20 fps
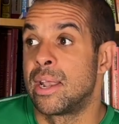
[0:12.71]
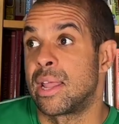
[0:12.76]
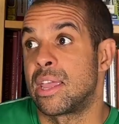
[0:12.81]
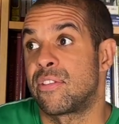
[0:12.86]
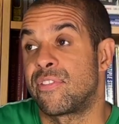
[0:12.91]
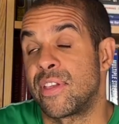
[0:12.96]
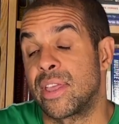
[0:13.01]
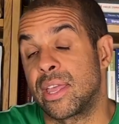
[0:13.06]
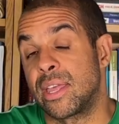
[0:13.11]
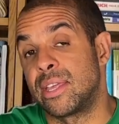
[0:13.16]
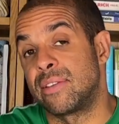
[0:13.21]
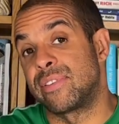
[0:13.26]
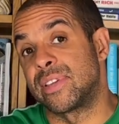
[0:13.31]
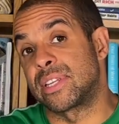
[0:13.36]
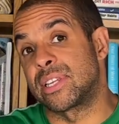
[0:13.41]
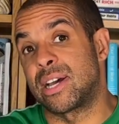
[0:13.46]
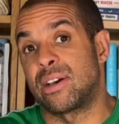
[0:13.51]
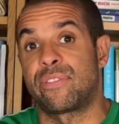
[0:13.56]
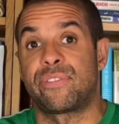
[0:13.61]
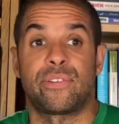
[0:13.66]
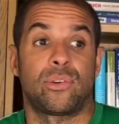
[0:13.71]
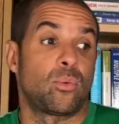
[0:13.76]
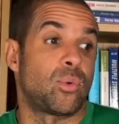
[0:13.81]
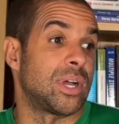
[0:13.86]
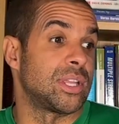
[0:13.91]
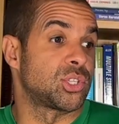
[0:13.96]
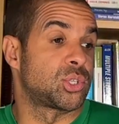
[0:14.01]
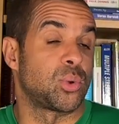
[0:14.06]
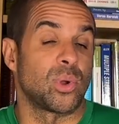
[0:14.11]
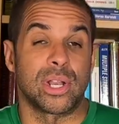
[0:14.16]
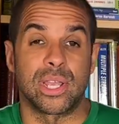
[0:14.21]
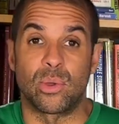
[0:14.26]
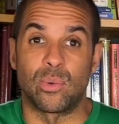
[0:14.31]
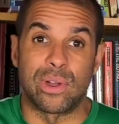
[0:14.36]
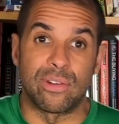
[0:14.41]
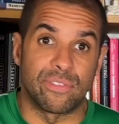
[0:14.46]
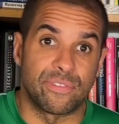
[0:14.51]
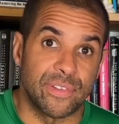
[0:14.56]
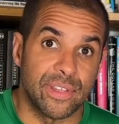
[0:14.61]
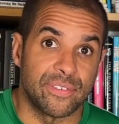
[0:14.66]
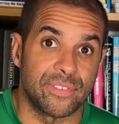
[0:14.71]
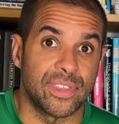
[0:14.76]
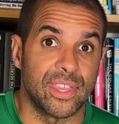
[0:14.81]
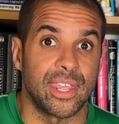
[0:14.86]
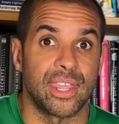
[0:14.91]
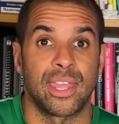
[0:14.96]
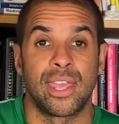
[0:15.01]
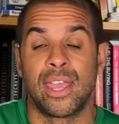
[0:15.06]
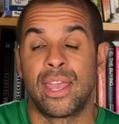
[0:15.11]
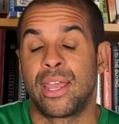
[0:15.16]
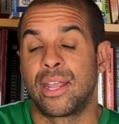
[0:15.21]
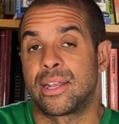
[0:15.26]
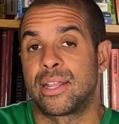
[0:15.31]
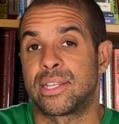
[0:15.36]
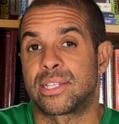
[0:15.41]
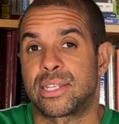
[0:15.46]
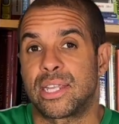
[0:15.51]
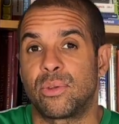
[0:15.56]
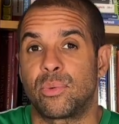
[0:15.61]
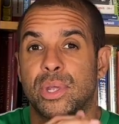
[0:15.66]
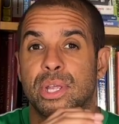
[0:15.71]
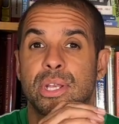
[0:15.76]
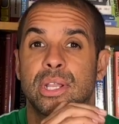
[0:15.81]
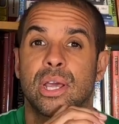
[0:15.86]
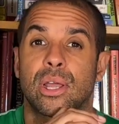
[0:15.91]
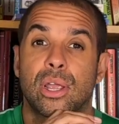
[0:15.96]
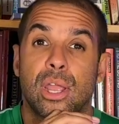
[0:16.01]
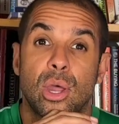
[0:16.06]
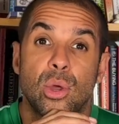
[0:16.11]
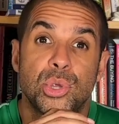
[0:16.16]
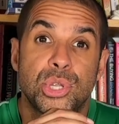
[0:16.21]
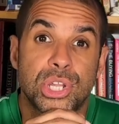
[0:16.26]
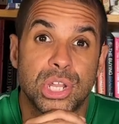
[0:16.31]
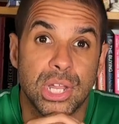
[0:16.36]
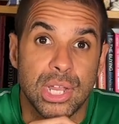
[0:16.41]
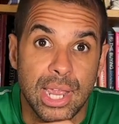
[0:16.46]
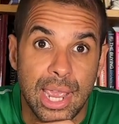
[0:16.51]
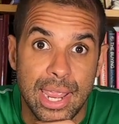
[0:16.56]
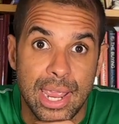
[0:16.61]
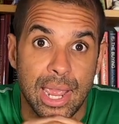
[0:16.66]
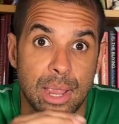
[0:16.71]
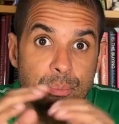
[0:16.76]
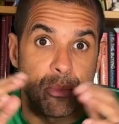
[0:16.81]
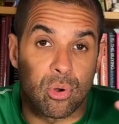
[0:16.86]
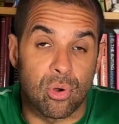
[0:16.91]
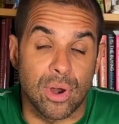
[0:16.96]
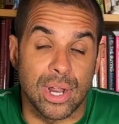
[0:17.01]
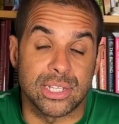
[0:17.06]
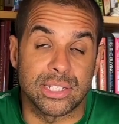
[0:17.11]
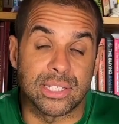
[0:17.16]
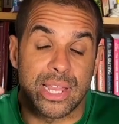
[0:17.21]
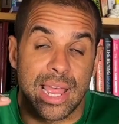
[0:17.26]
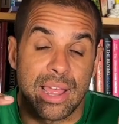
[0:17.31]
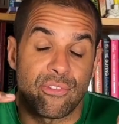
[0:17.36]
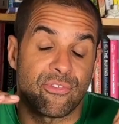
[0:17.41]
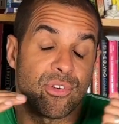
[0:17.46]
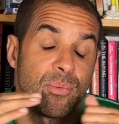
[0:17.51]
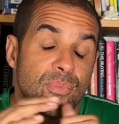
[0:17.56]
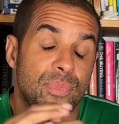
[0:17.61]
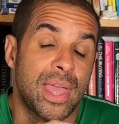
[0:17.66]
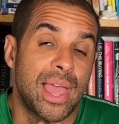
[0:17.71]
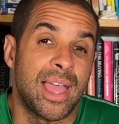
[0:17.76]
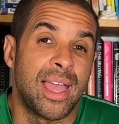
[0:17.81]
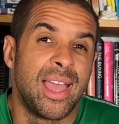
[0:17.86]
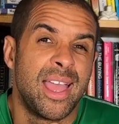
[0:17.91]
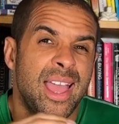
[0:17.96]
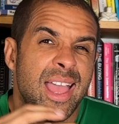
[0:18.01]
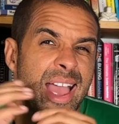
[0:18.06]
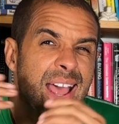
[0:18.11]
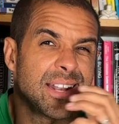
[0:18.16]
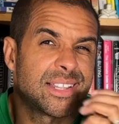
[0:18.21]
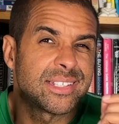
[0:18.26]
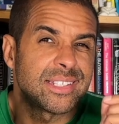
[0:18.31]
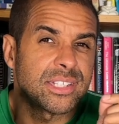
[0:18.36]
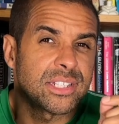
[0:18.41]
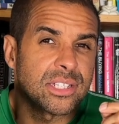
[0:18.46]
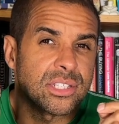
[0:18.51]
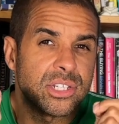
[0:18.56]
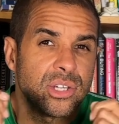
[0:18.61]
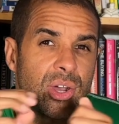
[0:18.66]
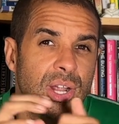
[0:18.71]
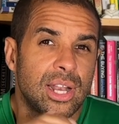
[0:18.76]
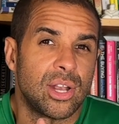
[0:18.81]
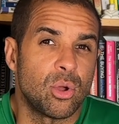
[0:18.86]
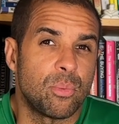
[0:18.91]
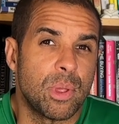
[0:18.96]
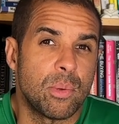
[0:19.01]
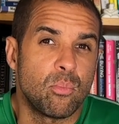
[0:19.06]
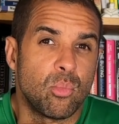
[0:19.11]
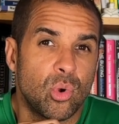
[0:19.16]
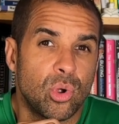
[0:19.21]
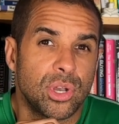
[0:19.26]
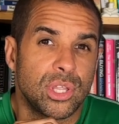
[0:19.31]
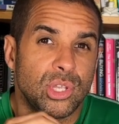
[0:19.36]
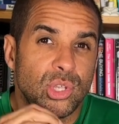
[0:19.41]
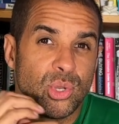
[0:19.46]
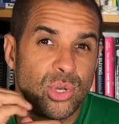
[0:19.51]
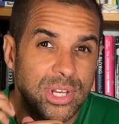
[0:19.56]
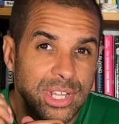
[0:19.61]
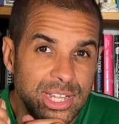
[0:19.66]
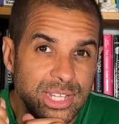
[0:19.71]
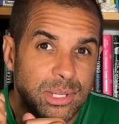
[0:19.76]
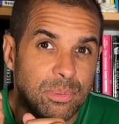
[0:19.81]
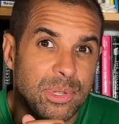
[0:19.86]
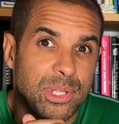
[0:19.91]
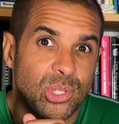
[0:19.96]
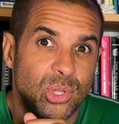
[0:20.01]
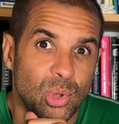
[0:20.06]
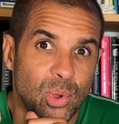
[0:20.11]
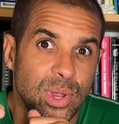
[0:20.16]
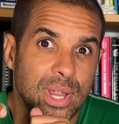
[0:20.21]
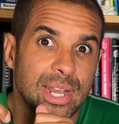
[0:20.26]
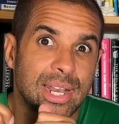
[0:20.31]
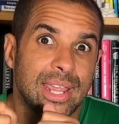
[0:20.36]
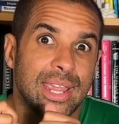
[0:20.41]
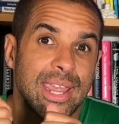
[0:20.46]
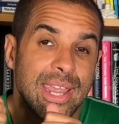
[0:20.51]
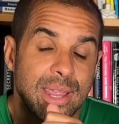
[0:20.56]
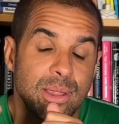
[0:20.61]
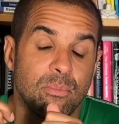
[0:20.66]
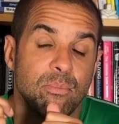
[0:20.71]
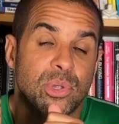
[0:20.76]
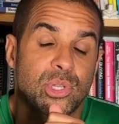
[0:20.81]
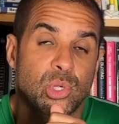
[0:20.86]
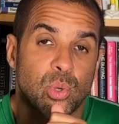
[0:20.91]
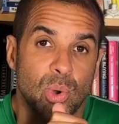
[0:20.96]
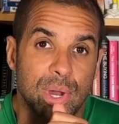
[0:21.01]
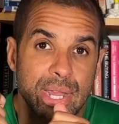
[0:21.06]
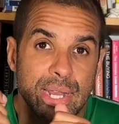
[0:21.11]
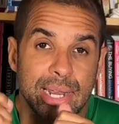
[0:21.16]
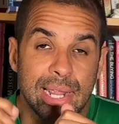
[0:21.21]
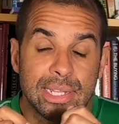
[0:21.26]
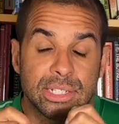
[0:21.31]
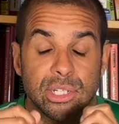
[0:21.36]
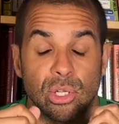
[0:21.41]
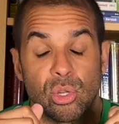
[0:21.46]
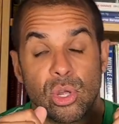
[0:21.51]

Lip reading: They think if it's up for 120, 150, let's see if we can negotiate a price down from that. And there's just a tiny little bit more that you need to be doing in between that.